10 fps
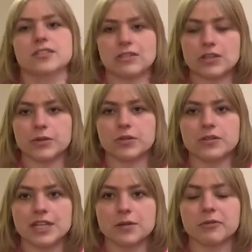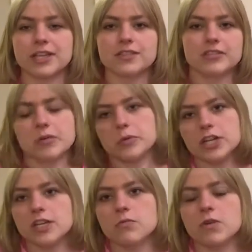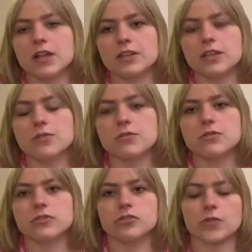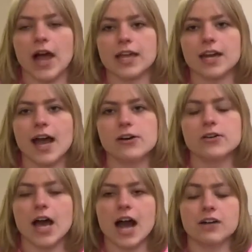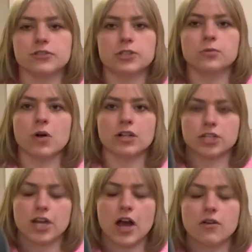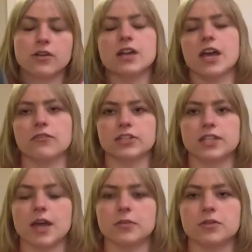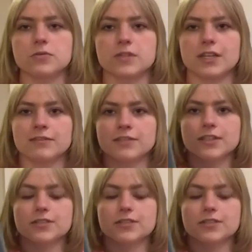So you need a place to put it while you dry it out after you wash it out every time you use it.